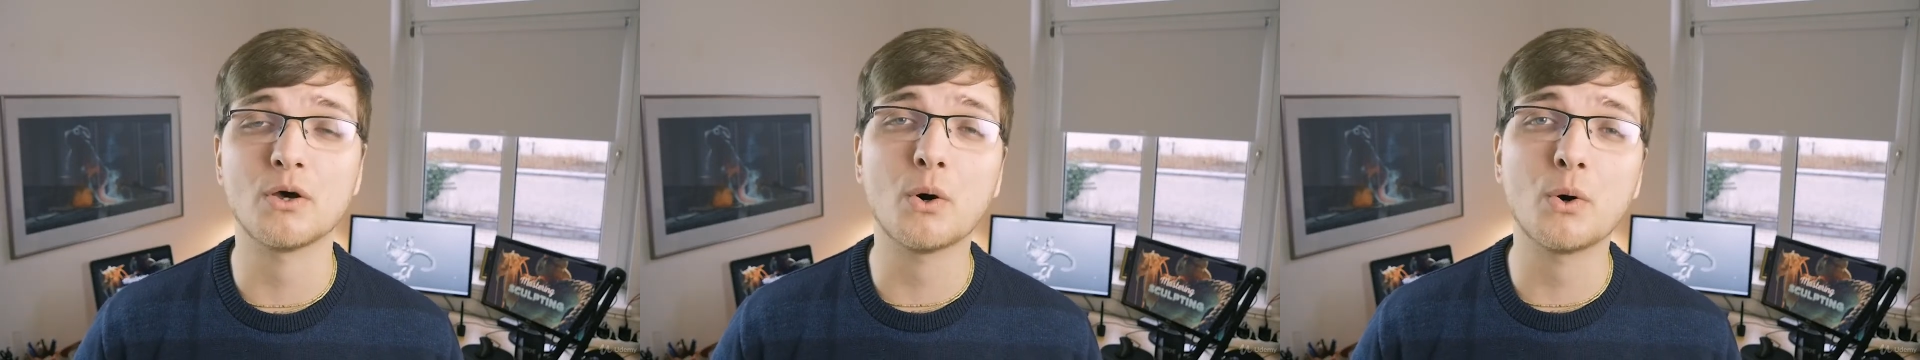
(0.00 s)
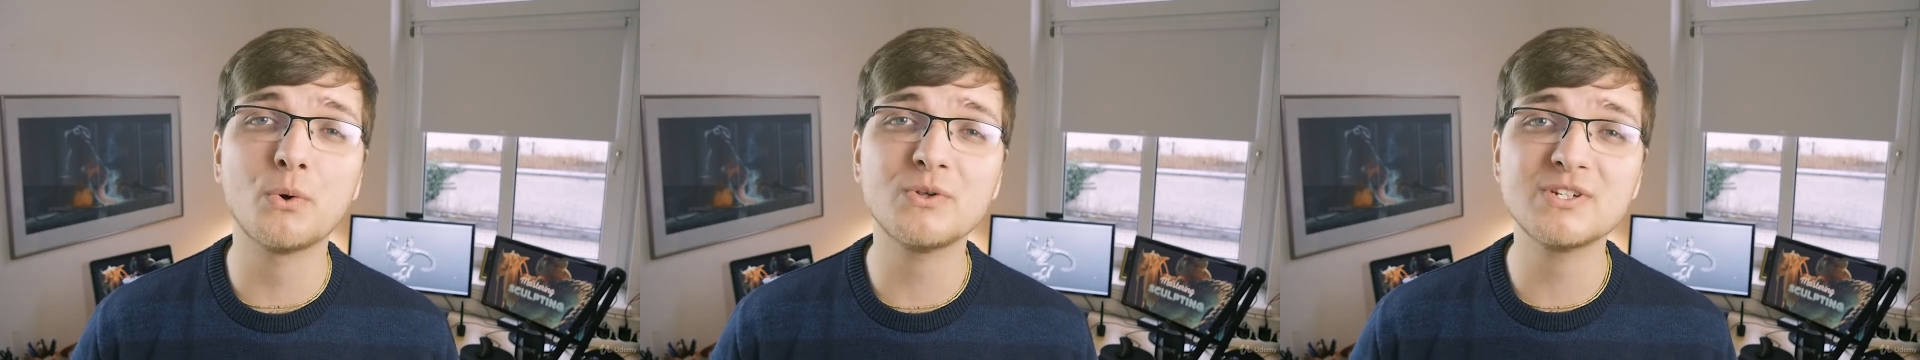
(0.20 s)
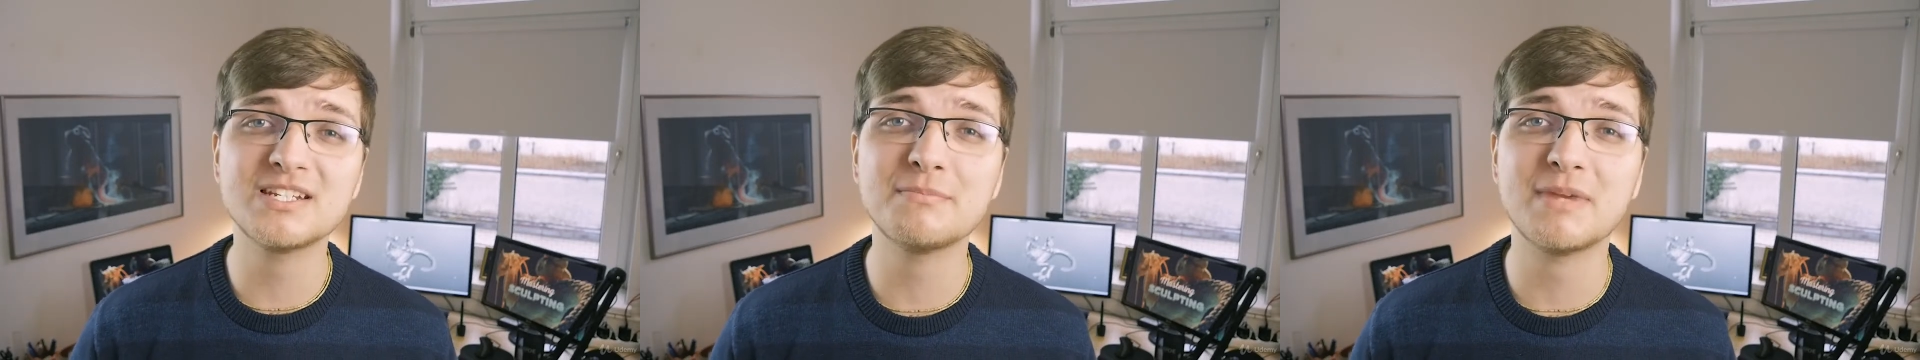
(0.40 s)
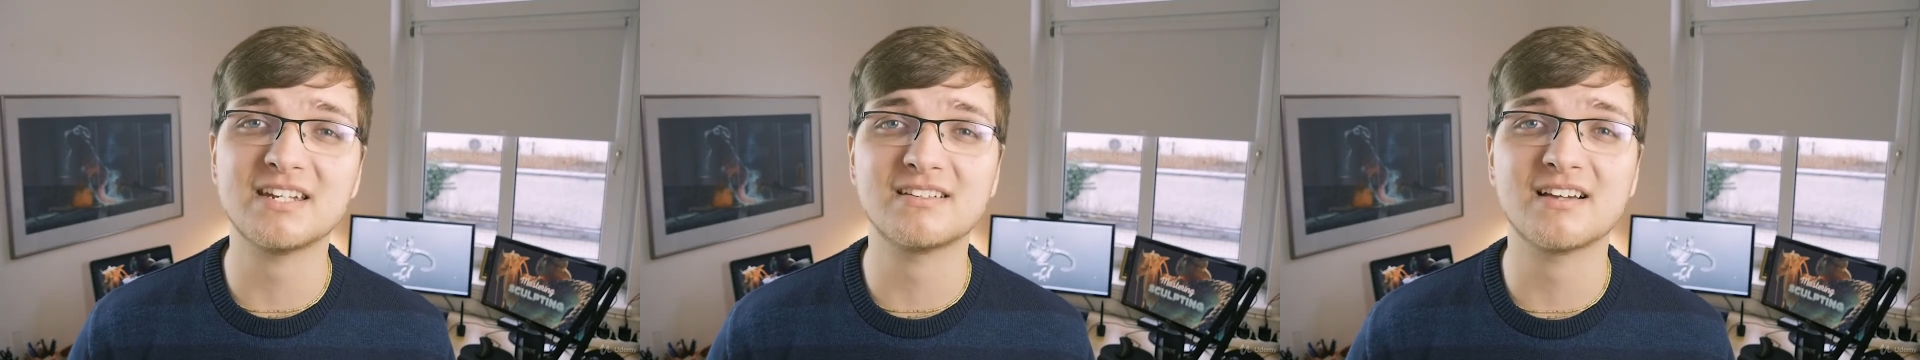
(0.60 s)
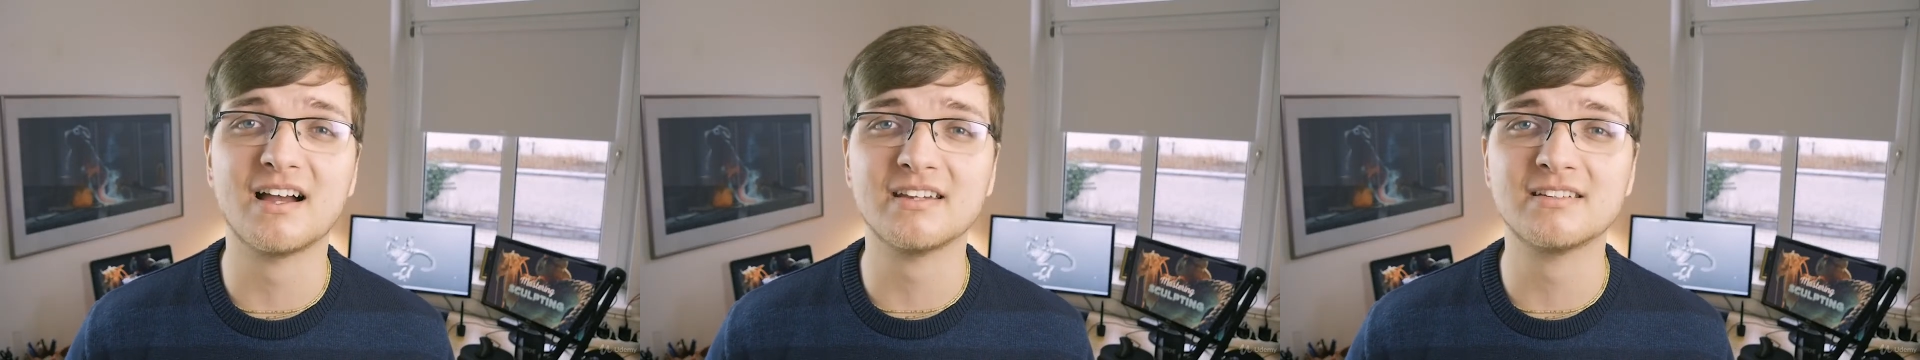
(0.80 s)
the
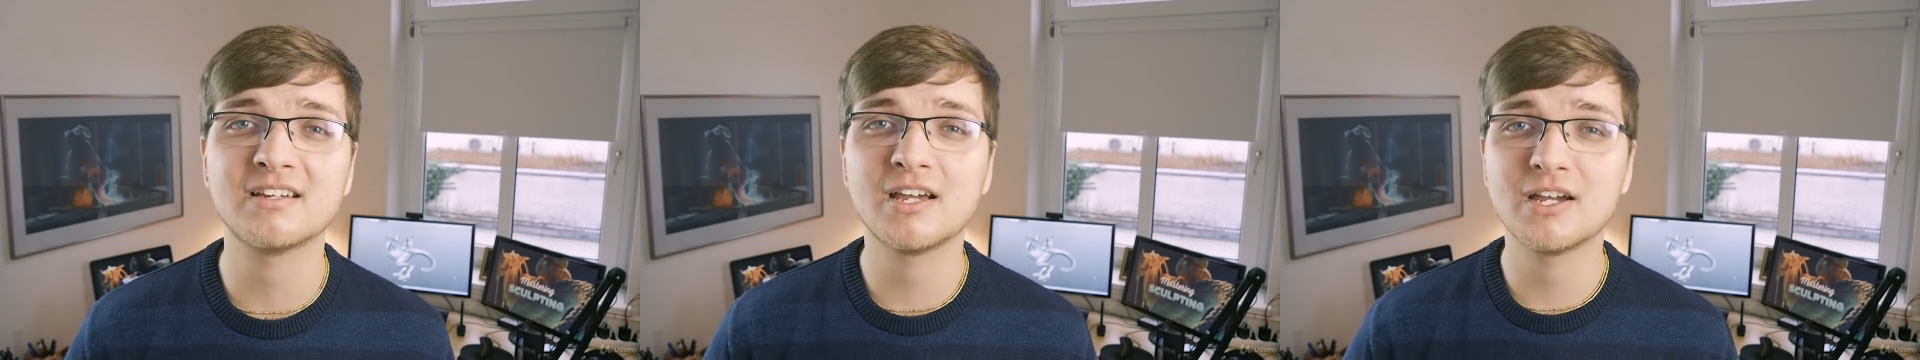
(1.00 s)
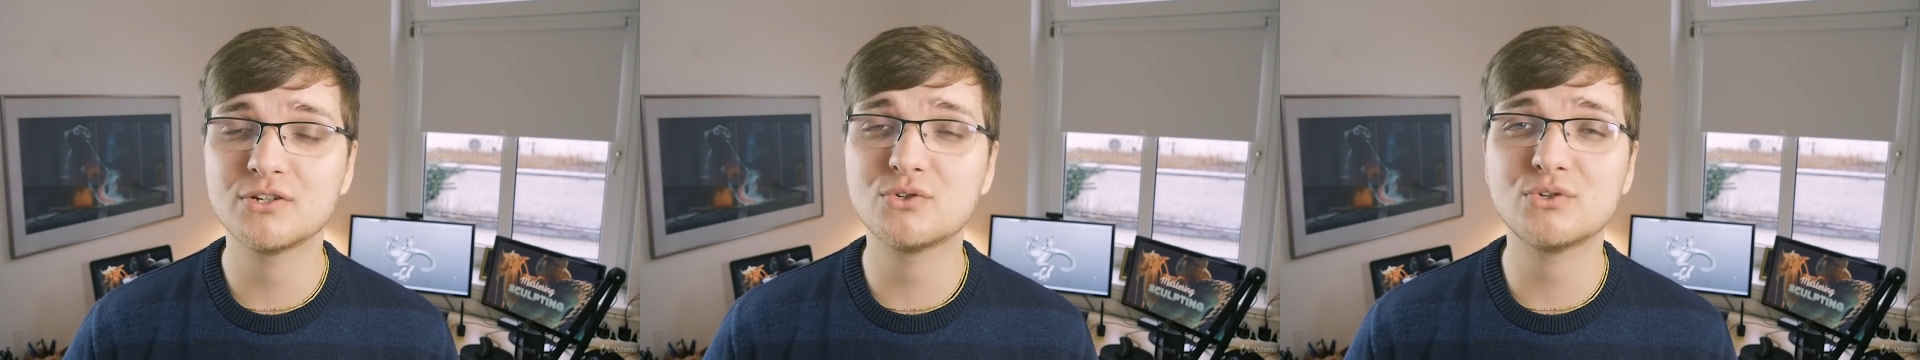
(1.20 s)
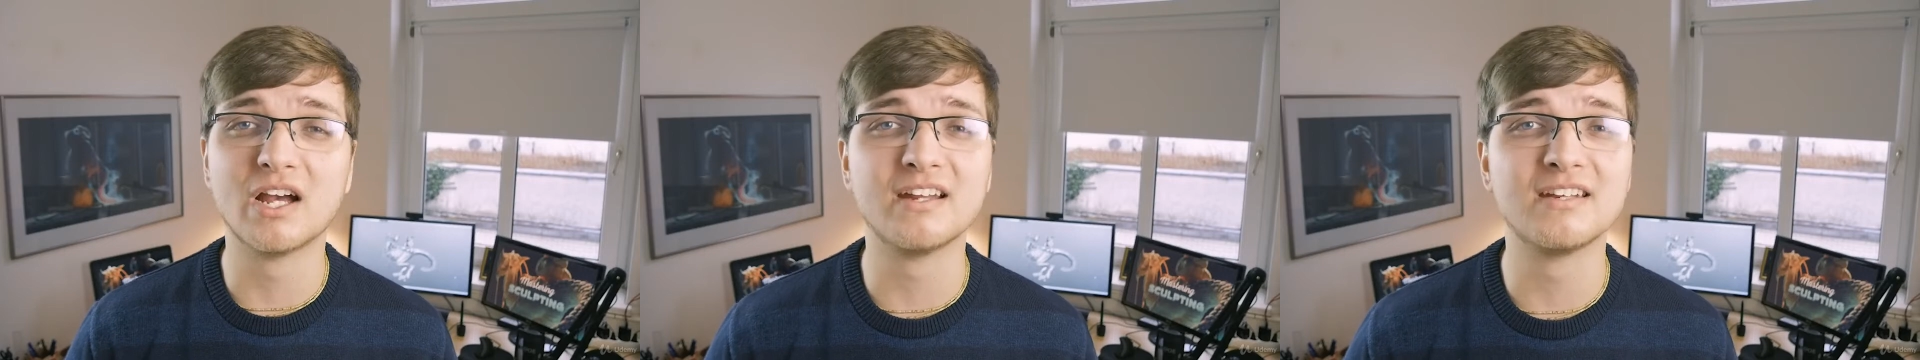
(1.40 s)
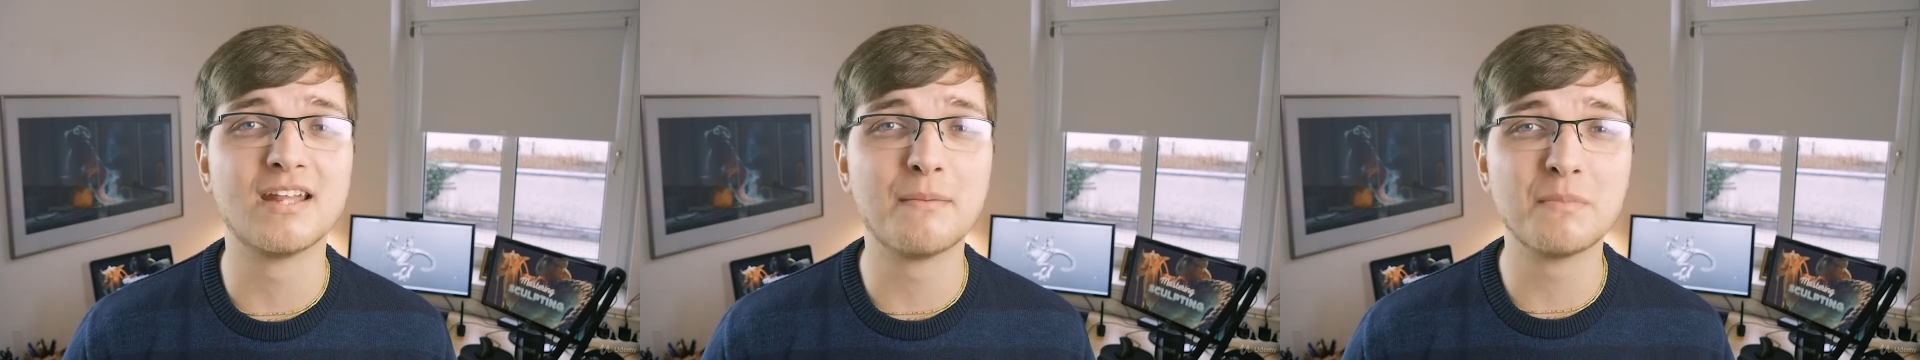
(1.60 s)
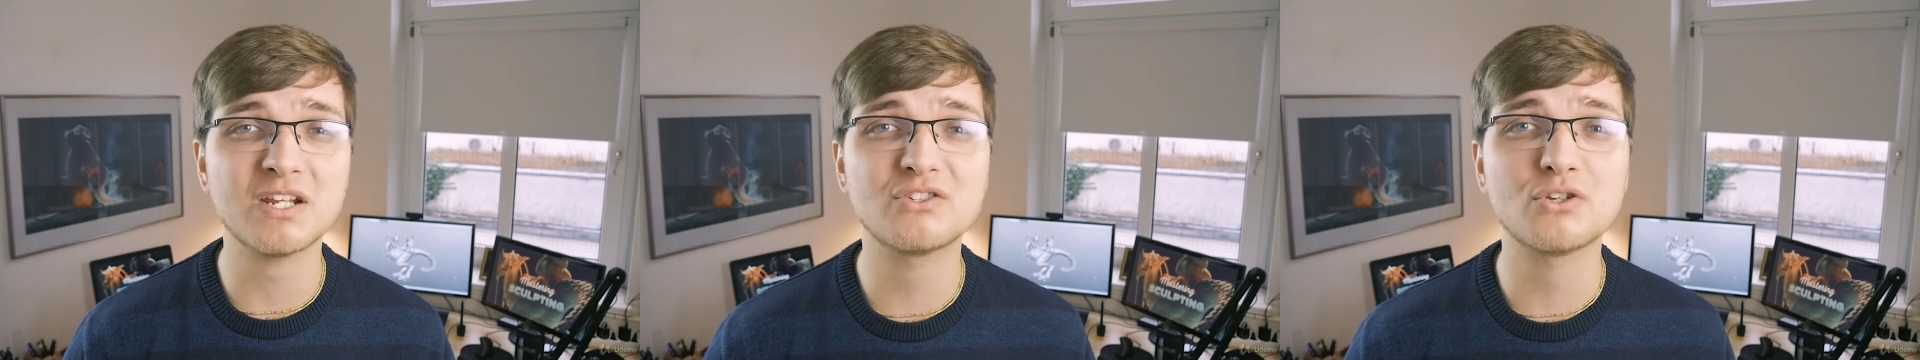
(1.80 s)
ultimate guide to
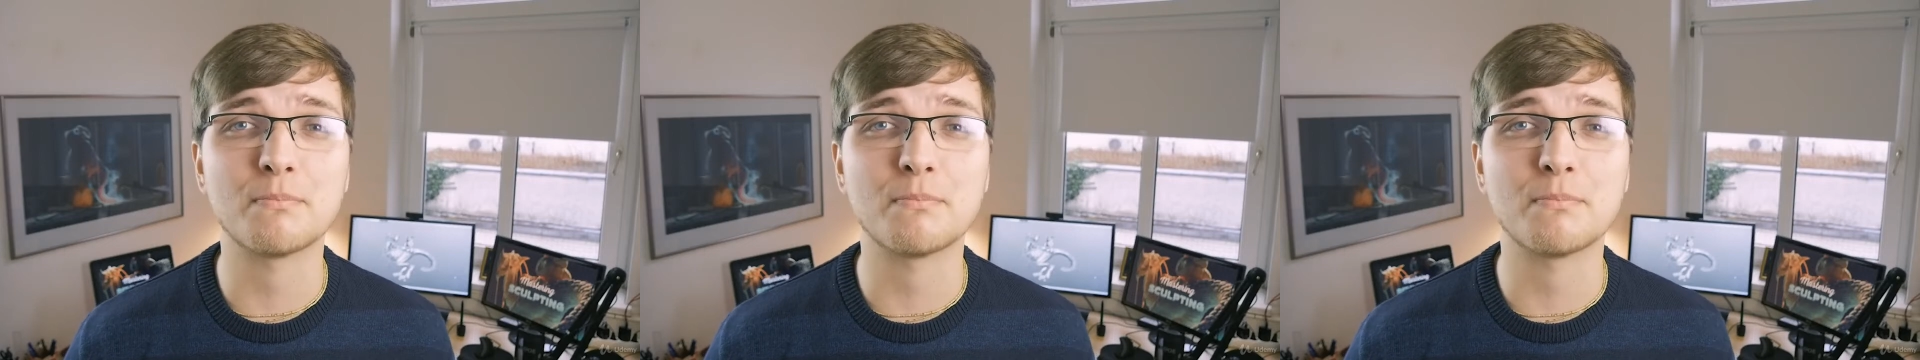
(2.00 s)
dynamic